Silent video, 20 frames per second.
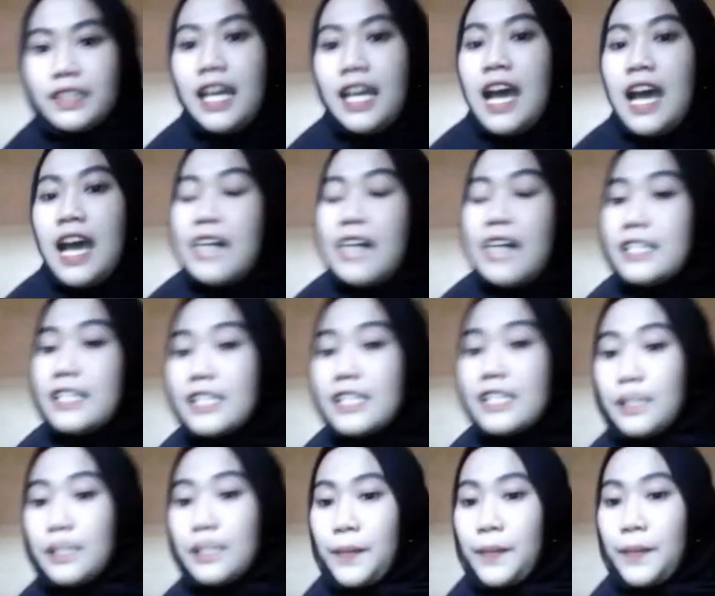And this is the
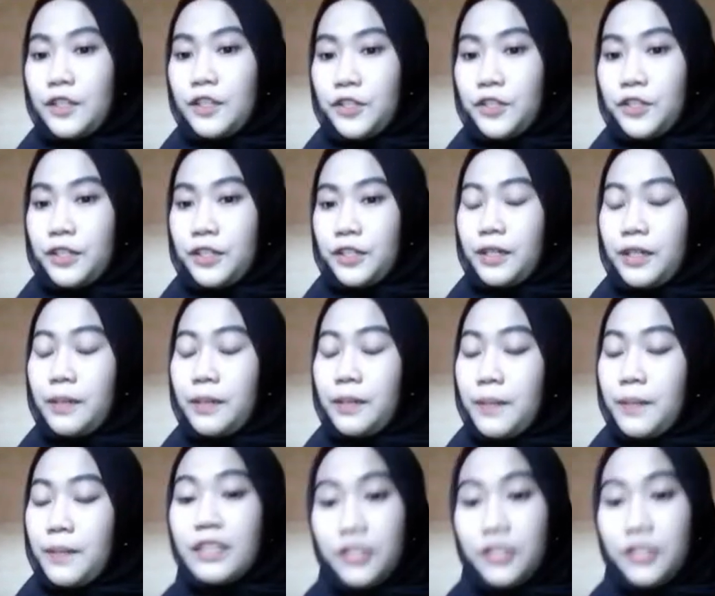
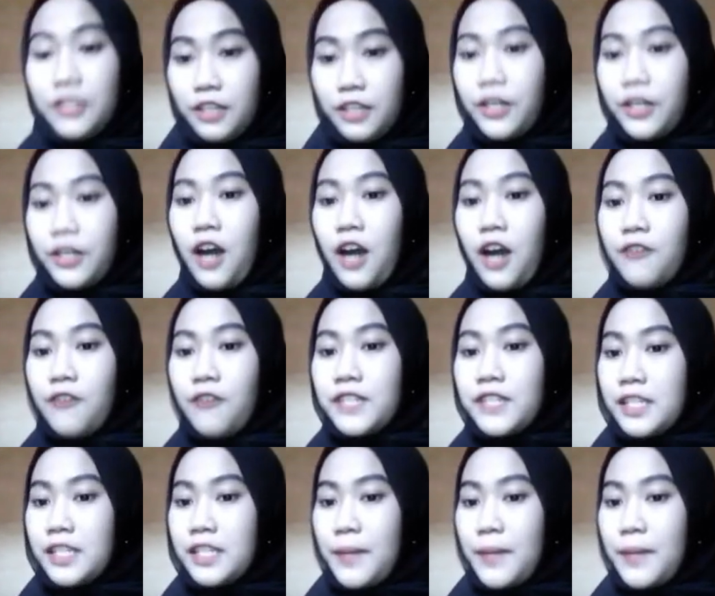picture of
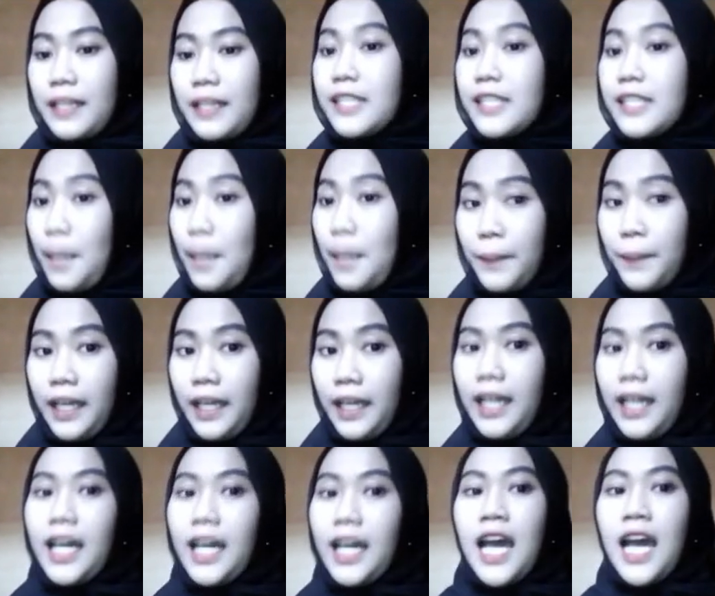systematic sampling.
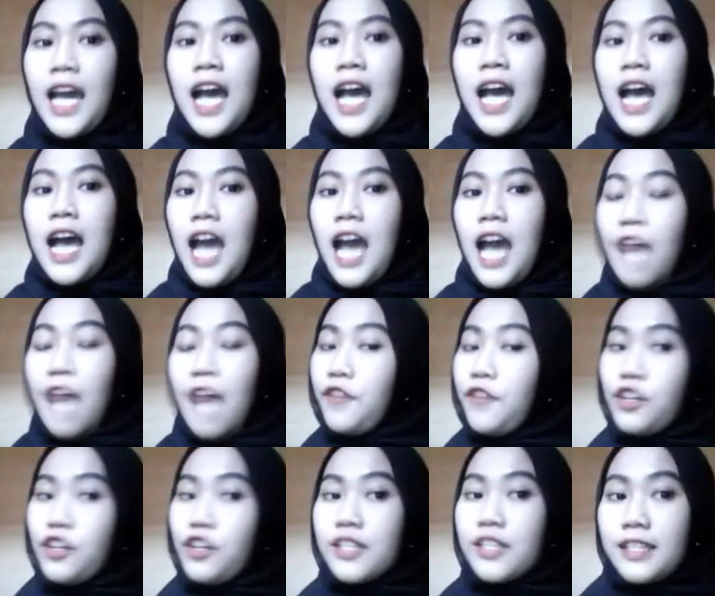If you
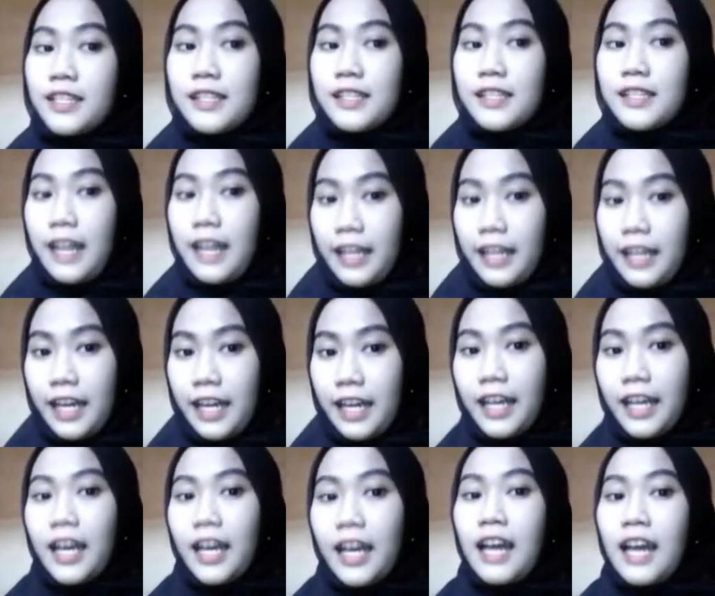use this technique,
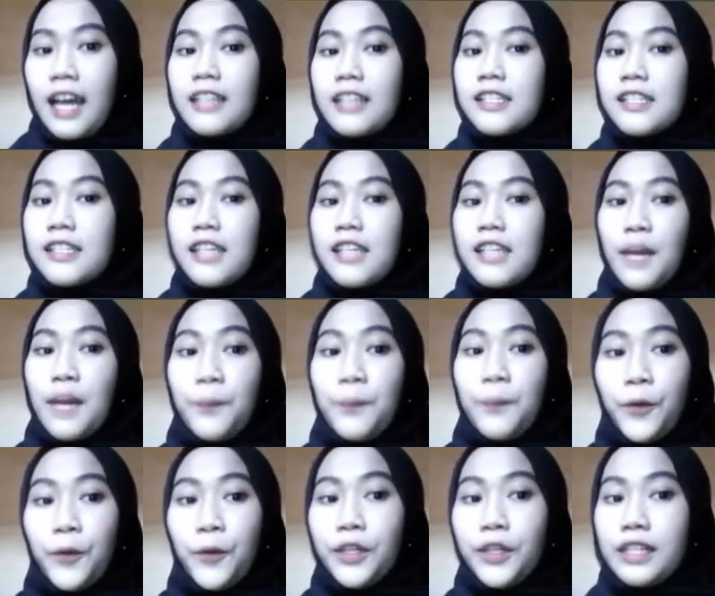it is
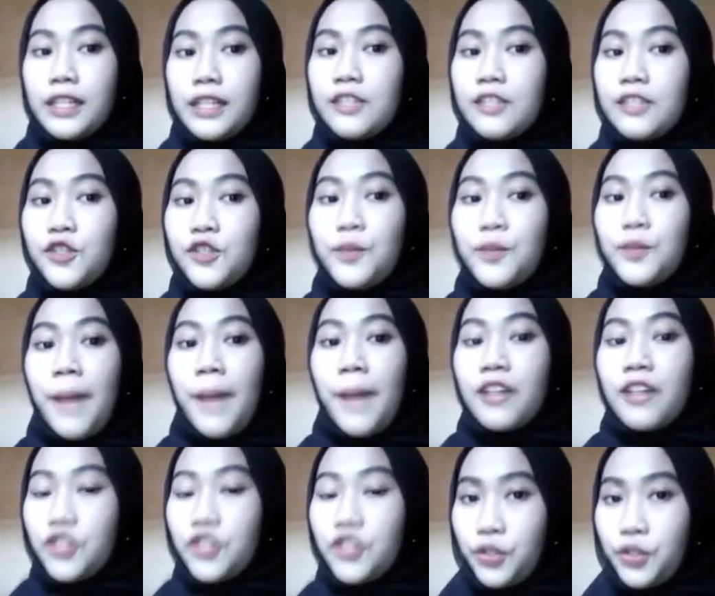important to make
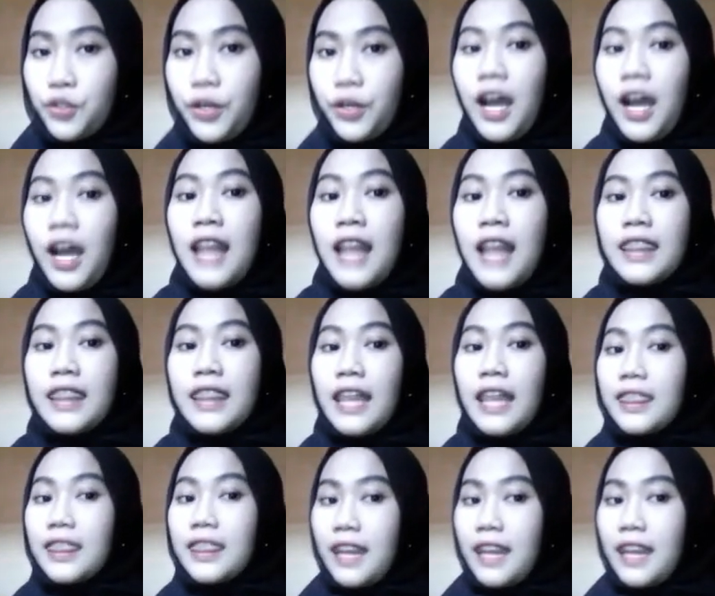sure that
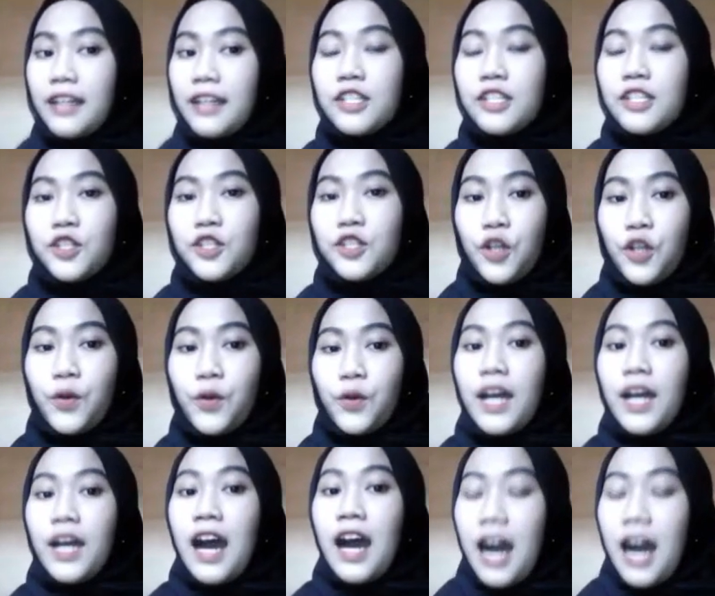there is no
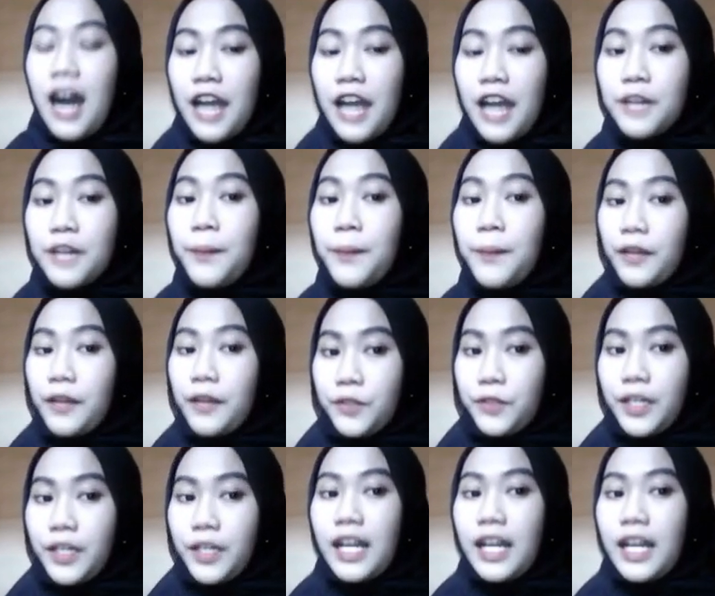hidden pattern
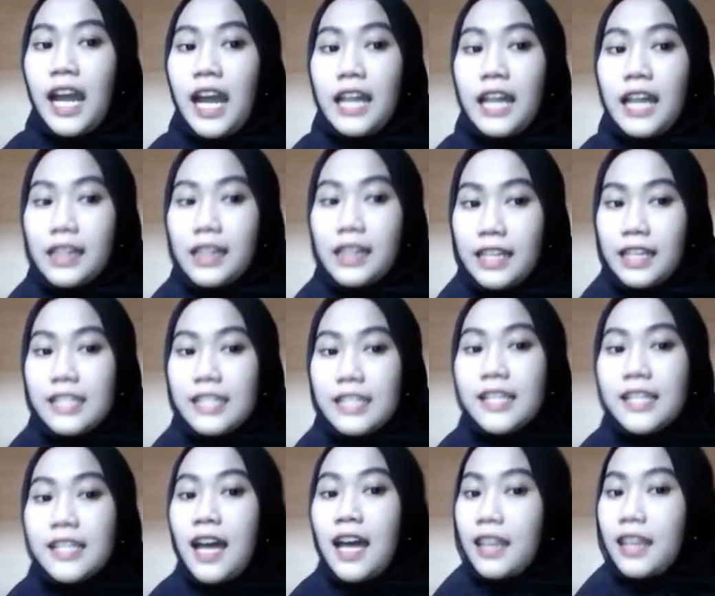in the list
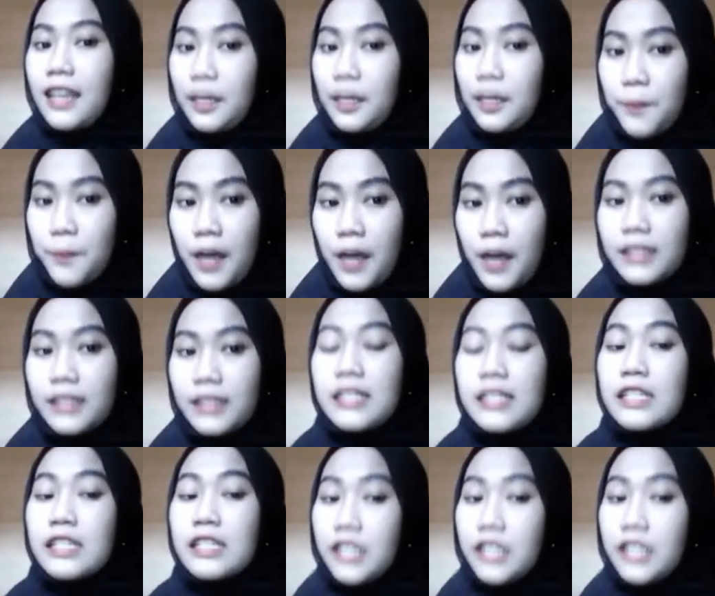that might
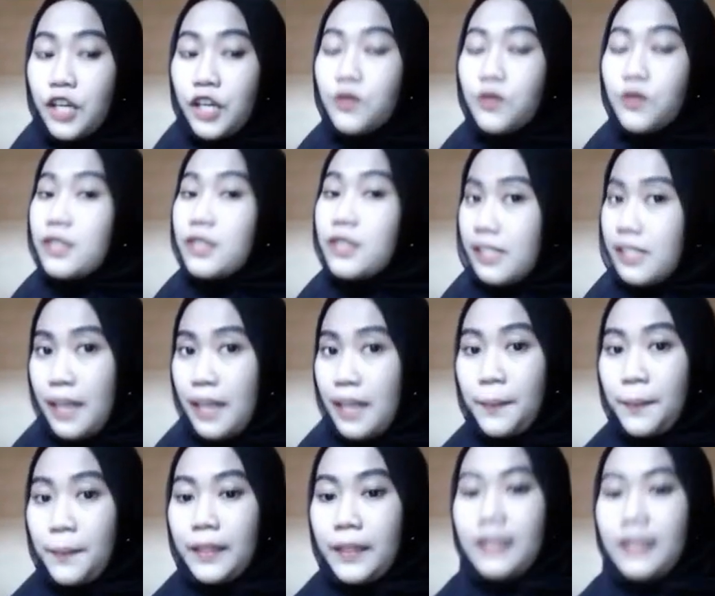skew the
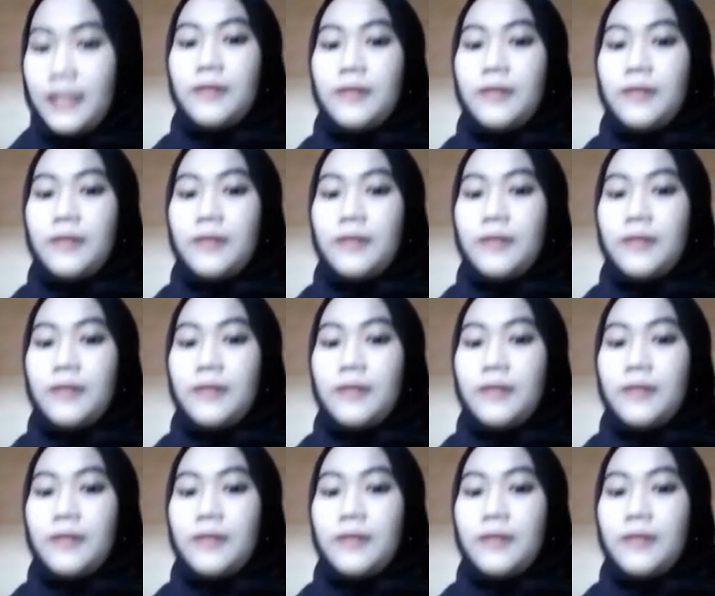sample.